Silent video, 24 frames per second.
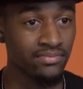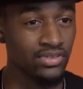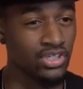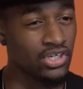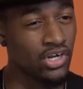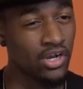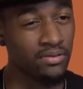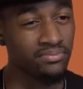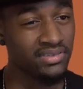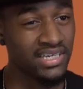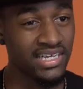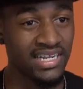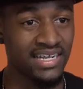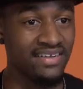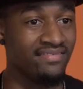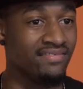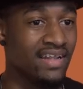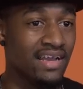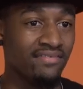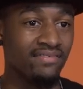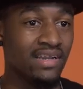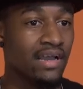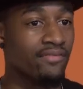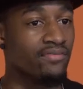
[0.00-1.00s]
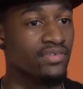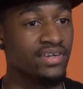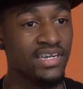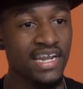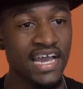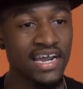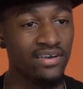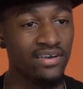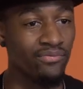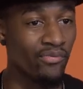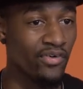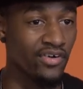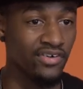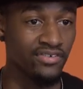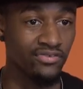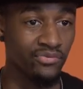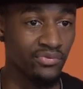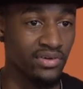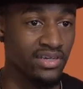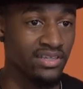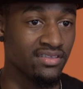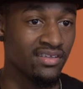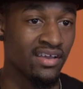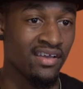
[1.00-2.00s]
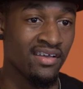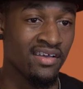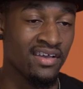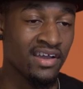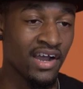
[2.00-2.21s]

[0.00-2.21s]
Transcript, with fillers: You know what I'm saying? They, have never networked with